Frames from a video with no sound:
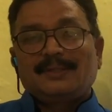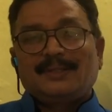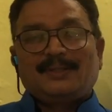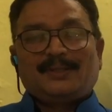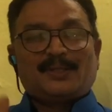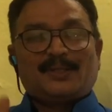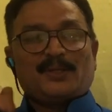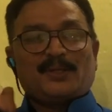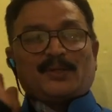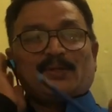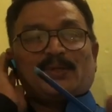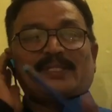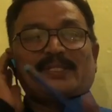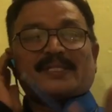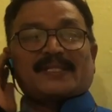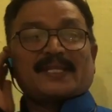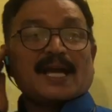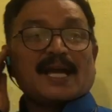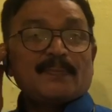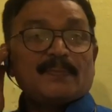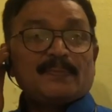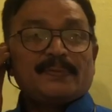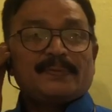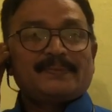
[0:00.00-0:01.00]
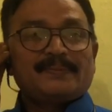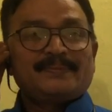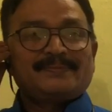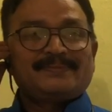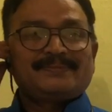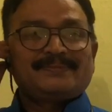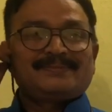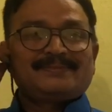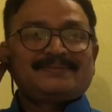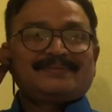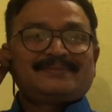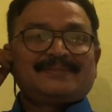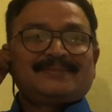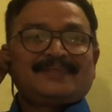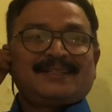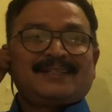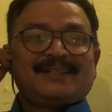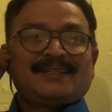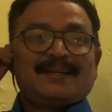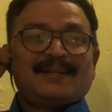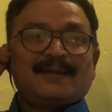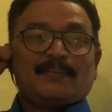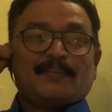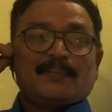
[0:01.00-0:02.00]
They should stop
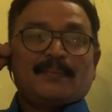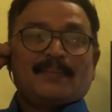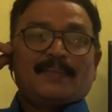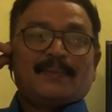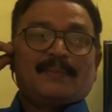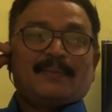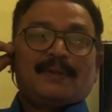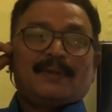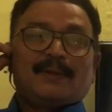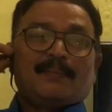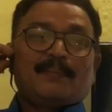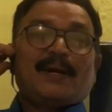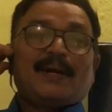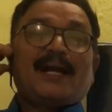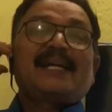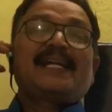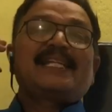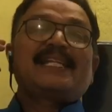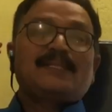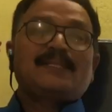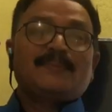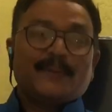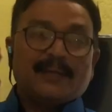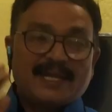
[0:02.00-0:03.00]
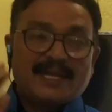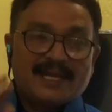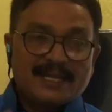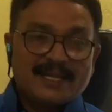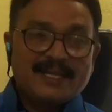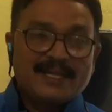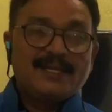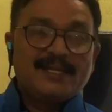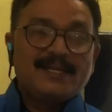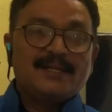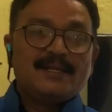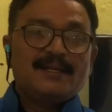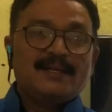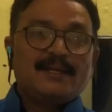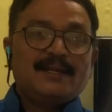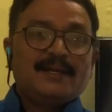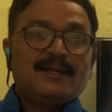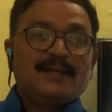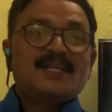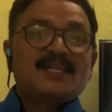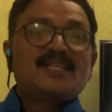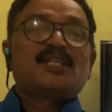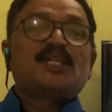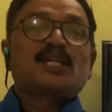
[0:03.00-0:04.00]
participating in
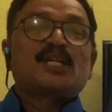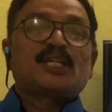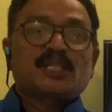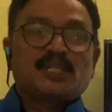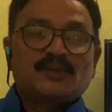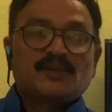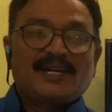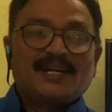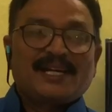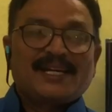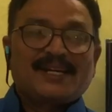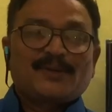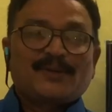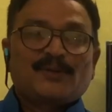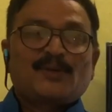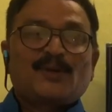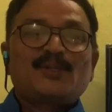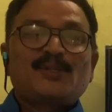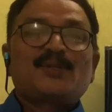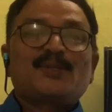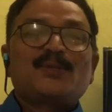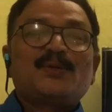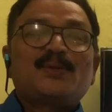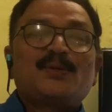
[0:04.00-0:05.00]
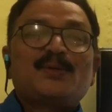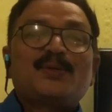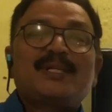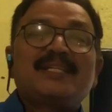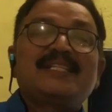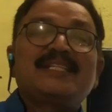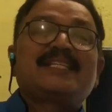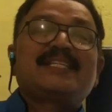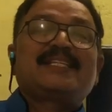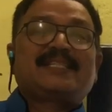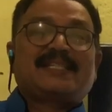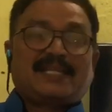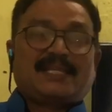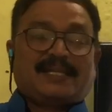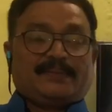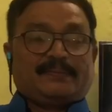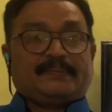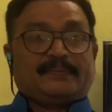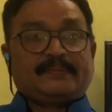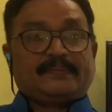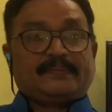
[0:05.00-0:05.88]
sexual intercourse during this time.